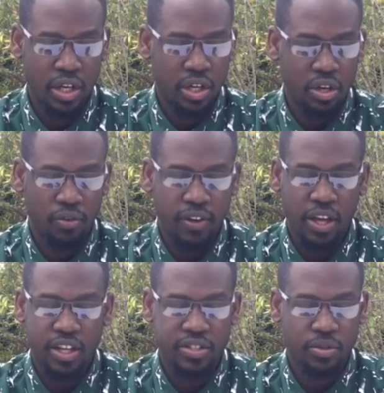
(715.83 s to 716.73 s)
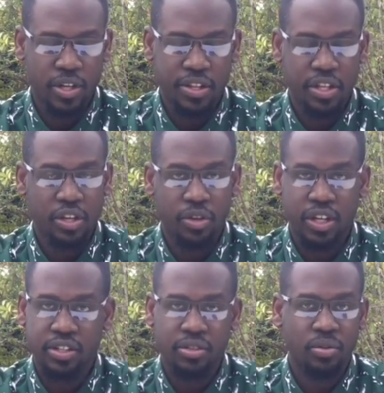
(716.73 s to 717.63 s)
No violence, no nothing. You
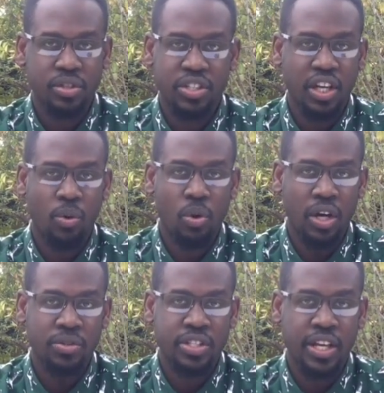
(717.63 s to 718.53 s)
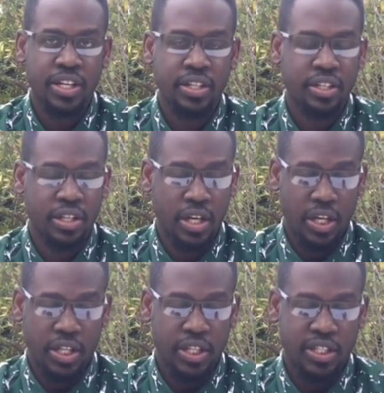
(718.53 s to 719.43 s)
can take a walk outside.
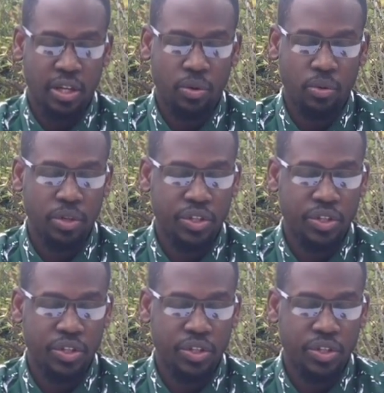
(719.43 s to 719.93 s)
That's how it